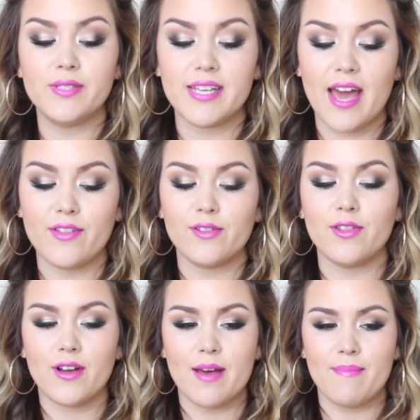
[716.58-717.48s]
two together
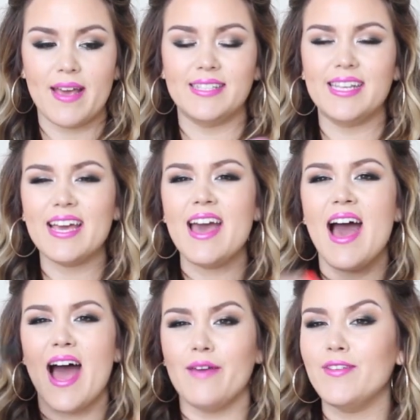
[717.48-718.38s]
look amazing.
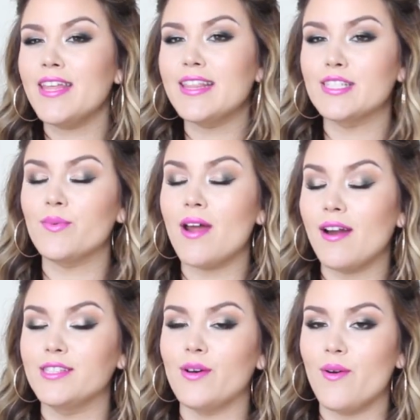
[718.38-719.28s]
I feel like this one
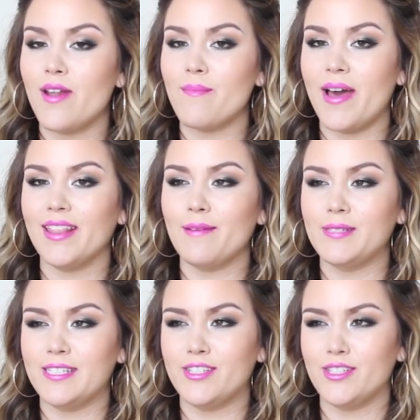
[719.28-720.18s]
on its own on my lips
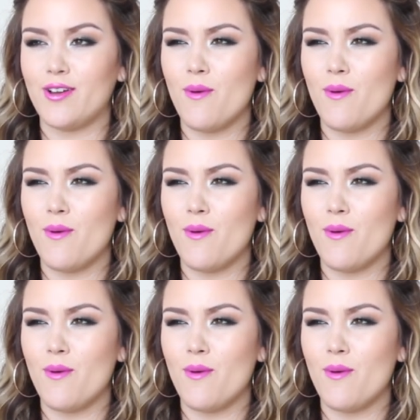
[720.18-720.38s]
is just